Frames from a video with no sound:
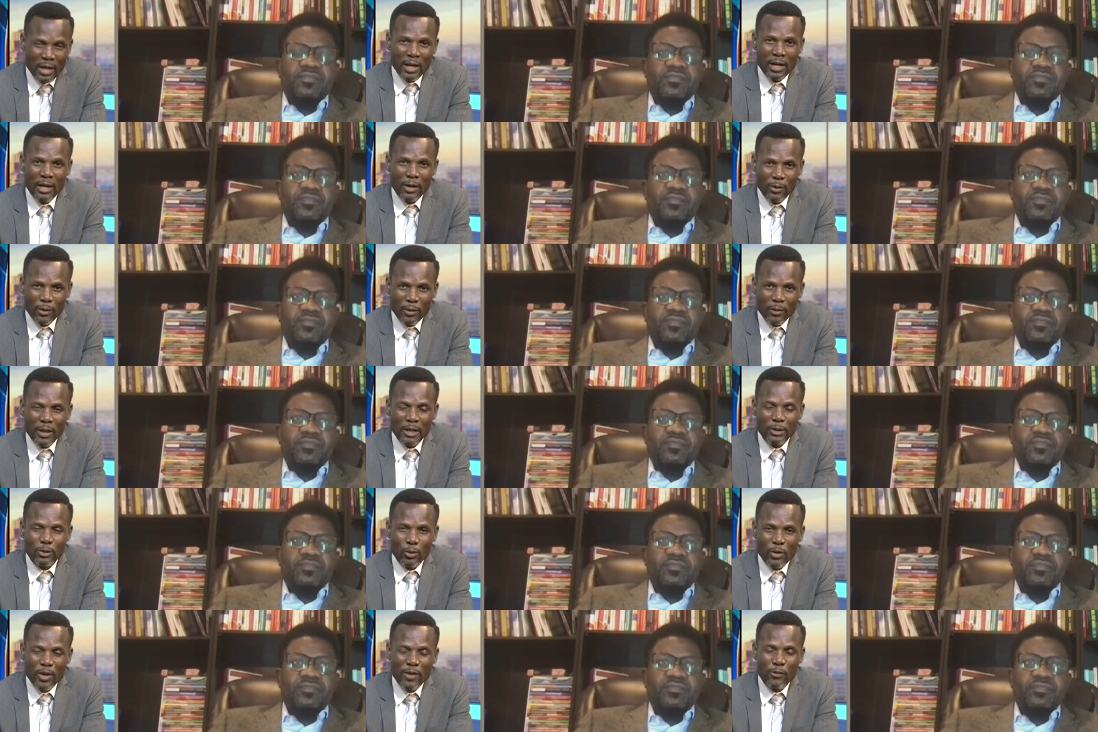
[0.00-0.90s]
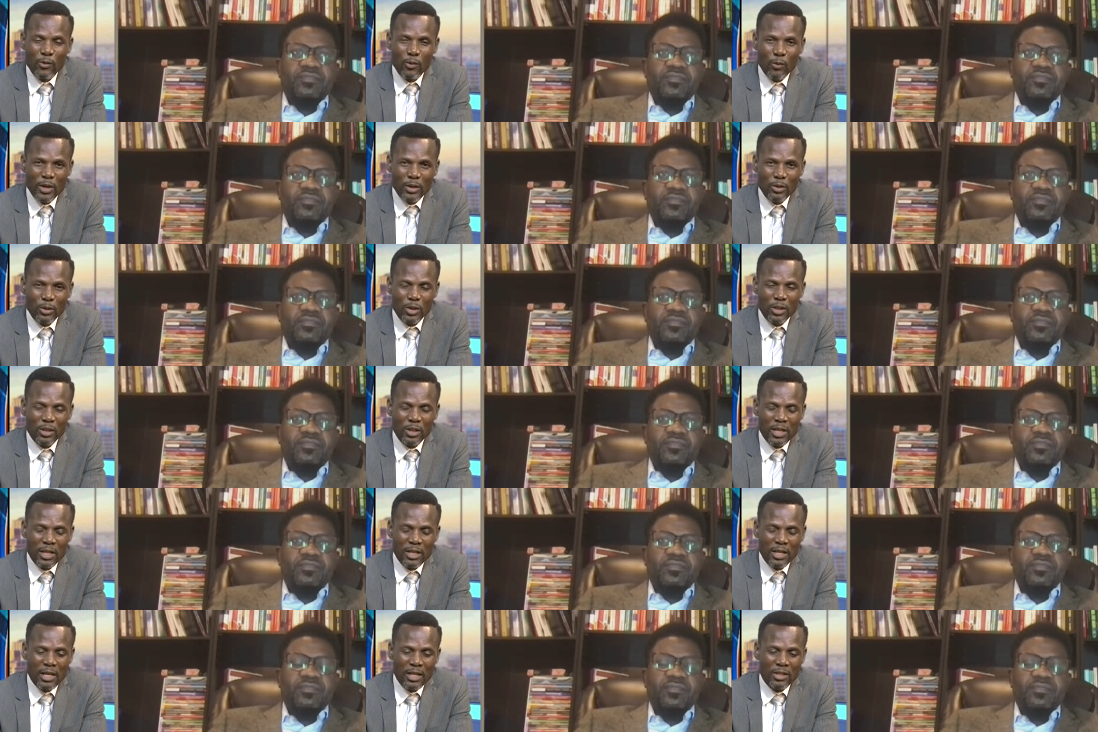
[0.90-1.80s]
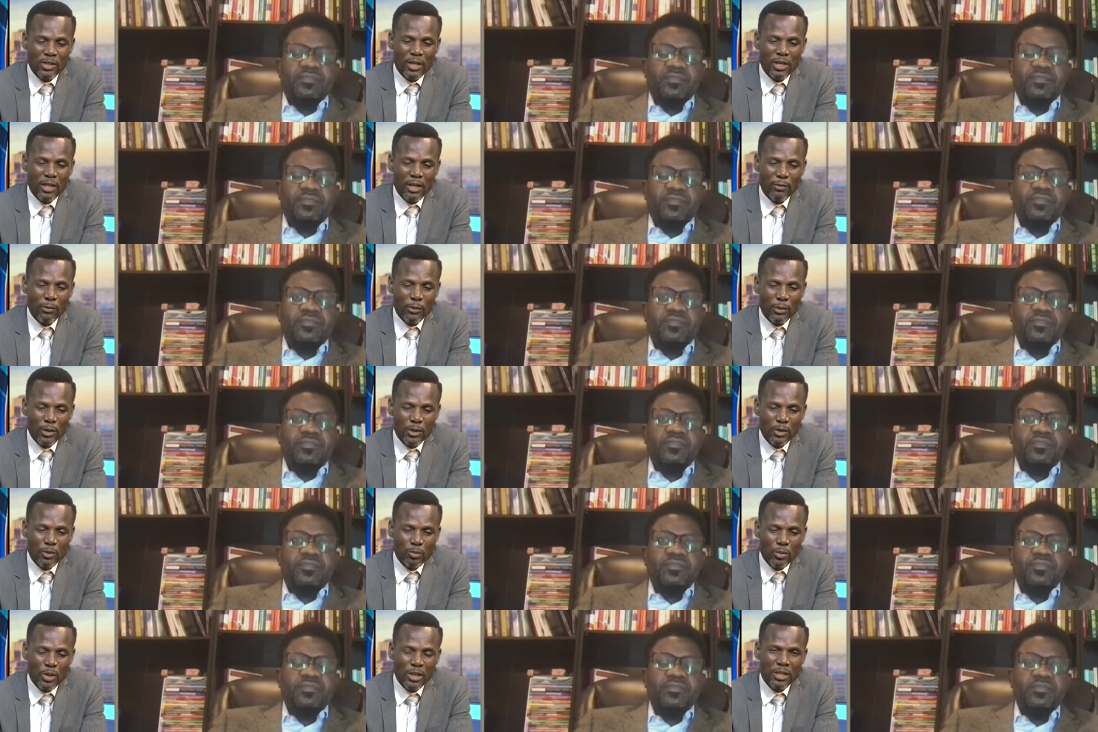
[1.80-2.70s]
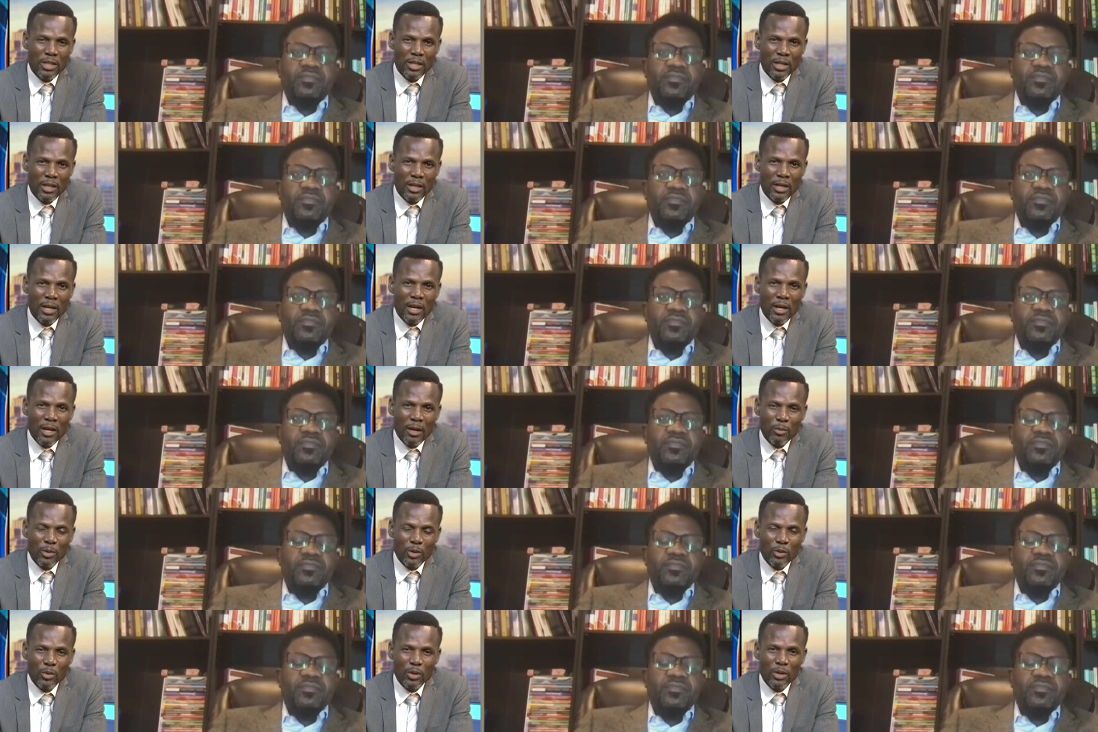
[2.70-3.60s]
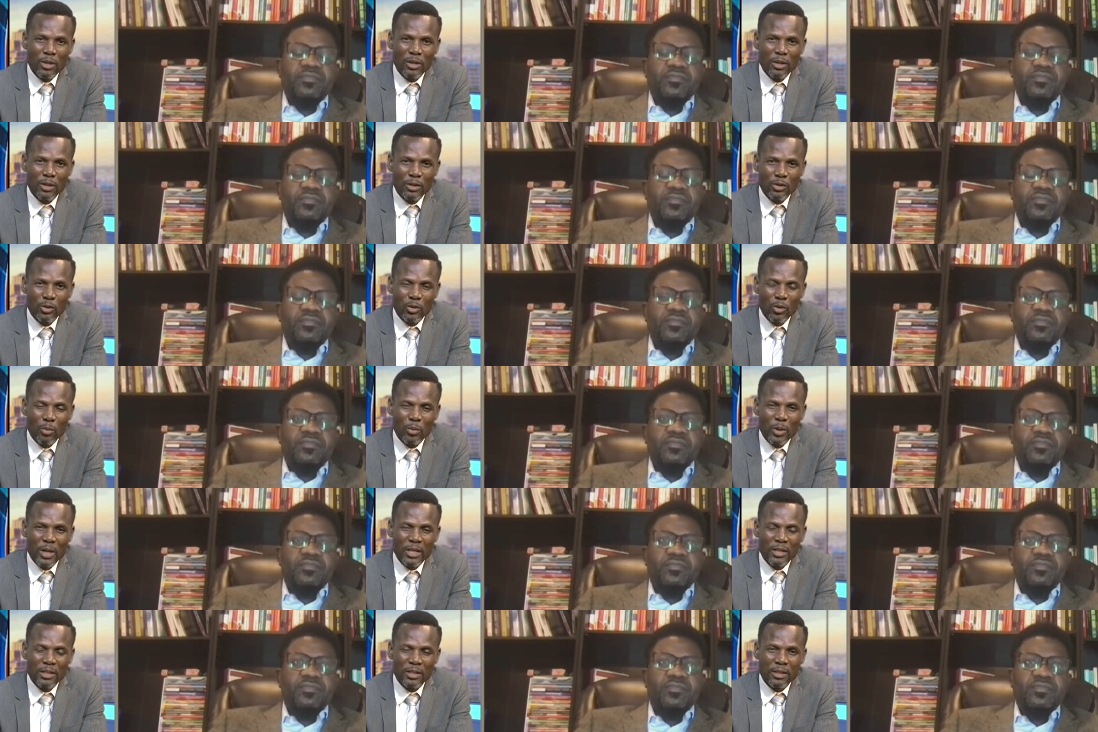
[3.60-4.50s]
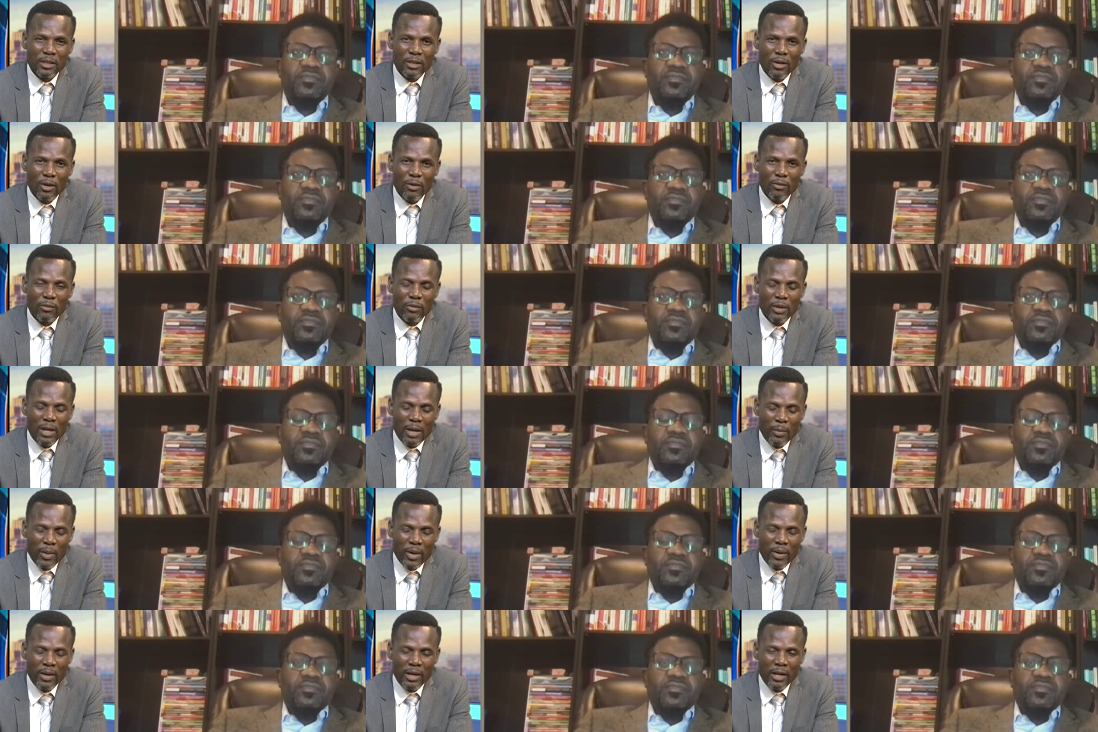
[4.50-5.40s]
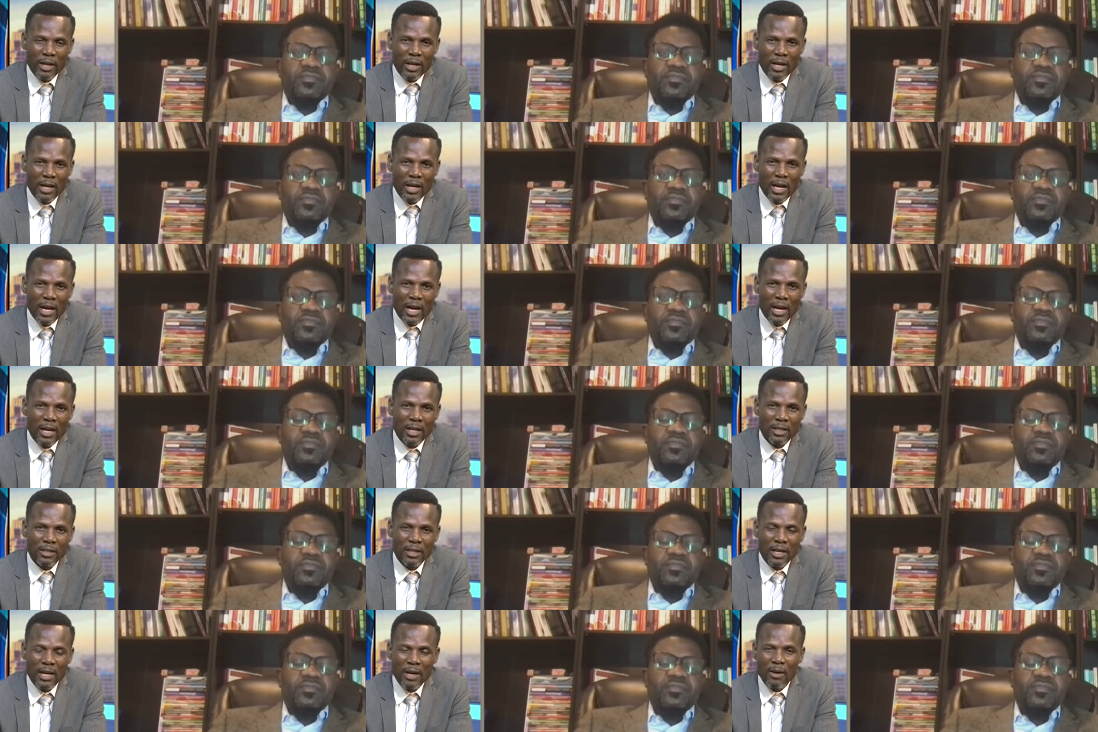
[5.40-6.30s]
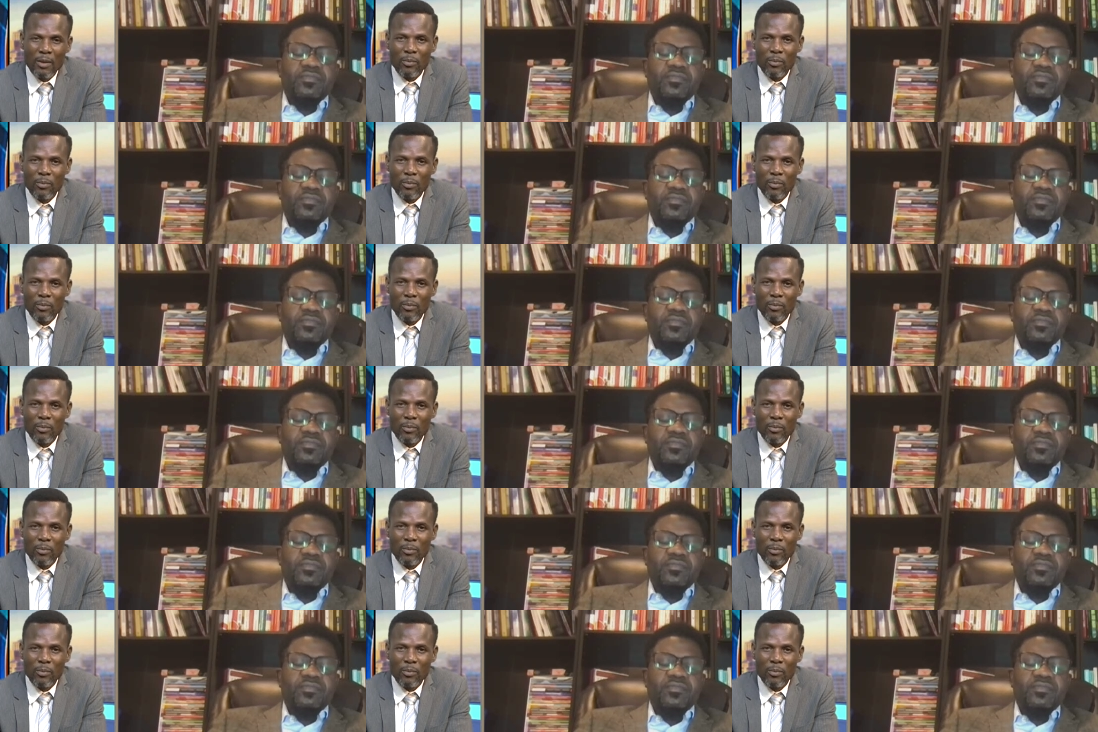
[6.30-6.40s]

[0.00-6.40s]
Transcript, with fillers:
Speaker 1: and all that. So if you were to set the agenda for this meeting between Joe Biden of America and our